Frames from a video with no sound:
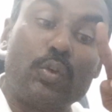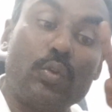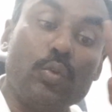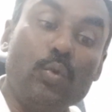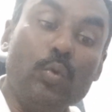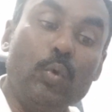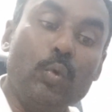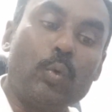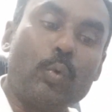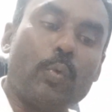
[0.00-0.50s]

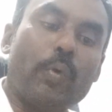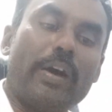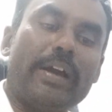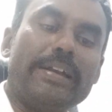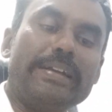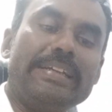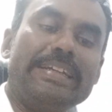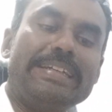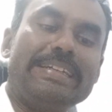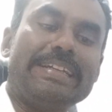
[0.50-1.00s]
to
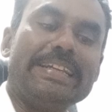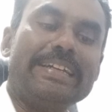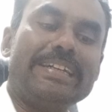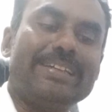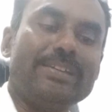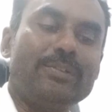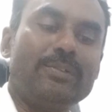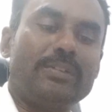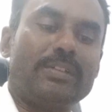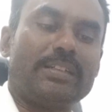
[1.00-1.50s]

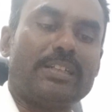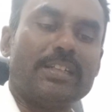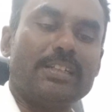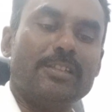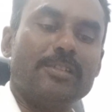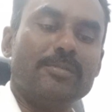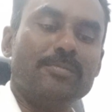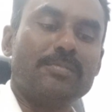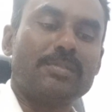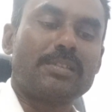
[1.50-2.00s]
quantitative
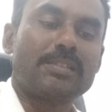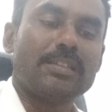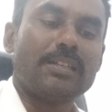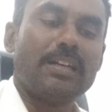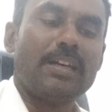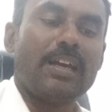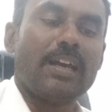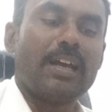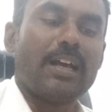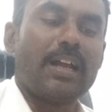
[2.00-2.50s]
terms
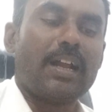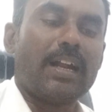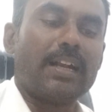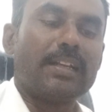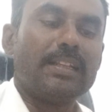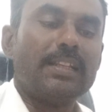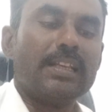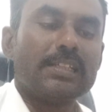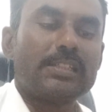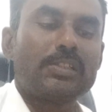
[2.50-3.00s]

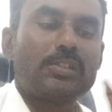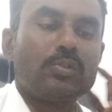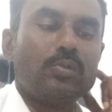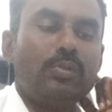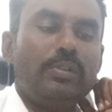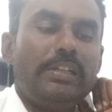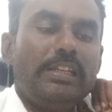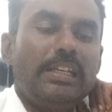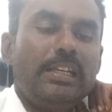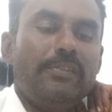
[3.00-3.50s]
and thus
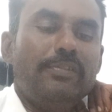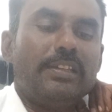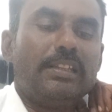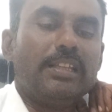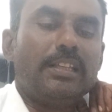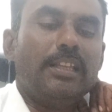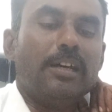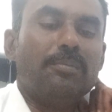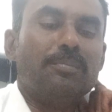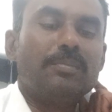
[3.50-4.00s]
to deal
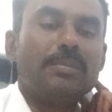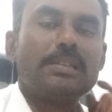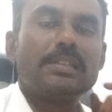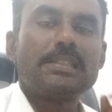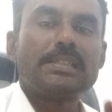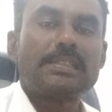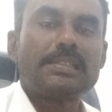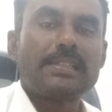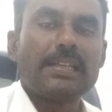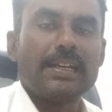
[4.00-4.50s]
with them
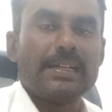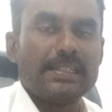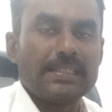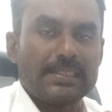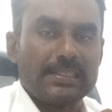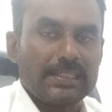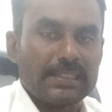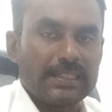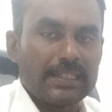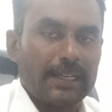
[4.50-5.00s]

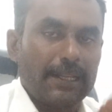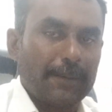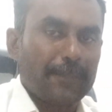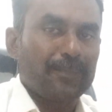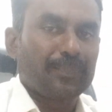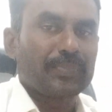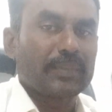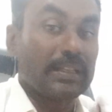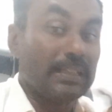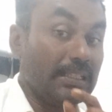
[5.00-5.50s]
statistically.
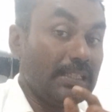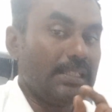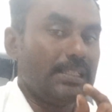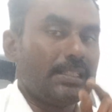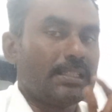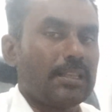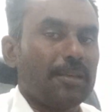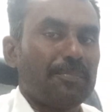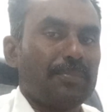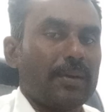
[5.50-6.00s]
This
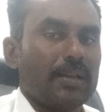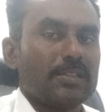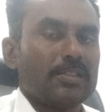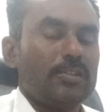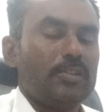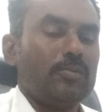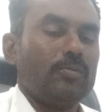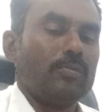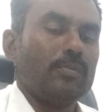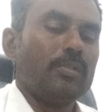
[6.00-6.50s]
is the
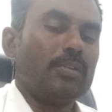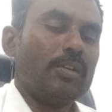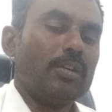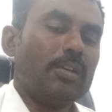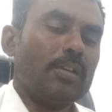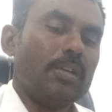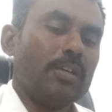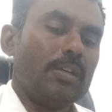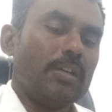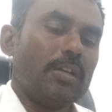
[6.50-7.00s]
positive
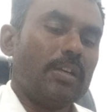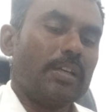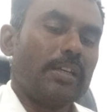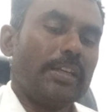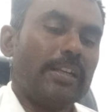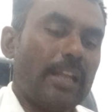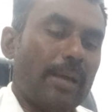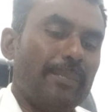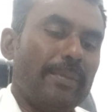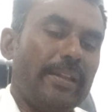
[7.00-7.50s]

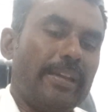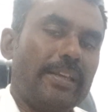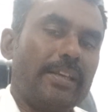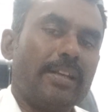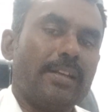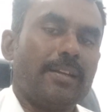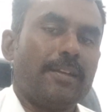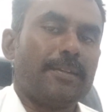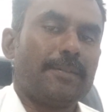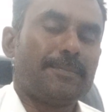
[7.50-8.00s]
in
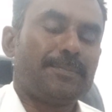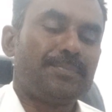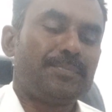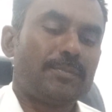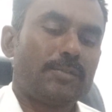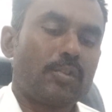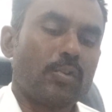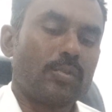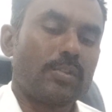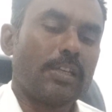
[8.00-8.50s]
American
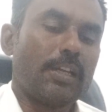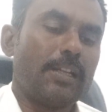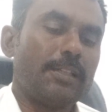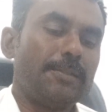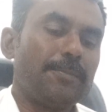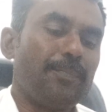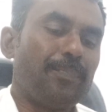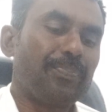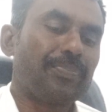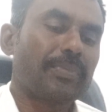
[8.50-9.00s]

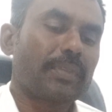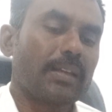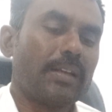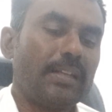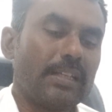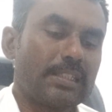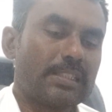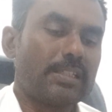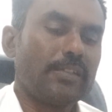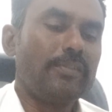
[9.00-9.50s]
sociology.
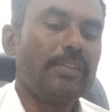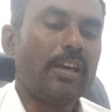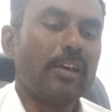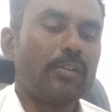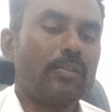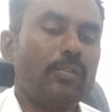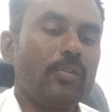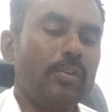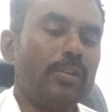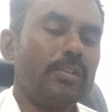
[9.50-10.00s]
Next, we
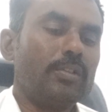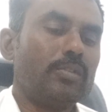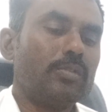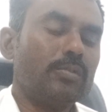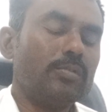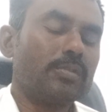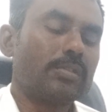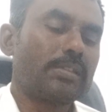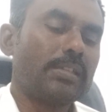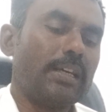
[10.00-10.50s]
are going
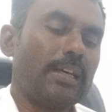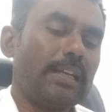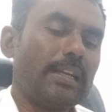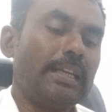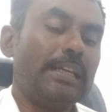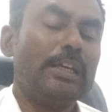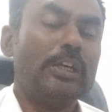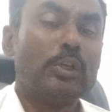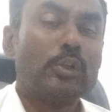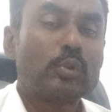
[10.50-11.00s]
to share
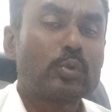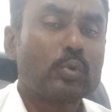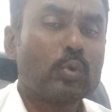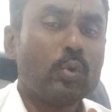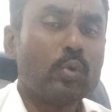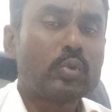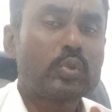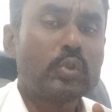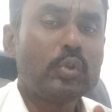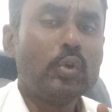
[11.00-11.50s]

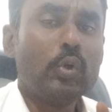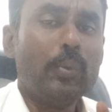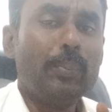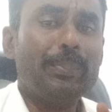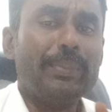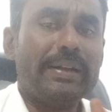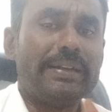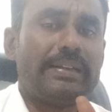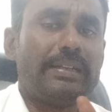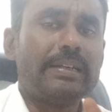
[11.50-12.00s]

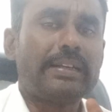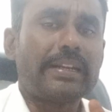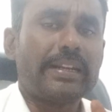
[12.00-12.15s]
sociometry.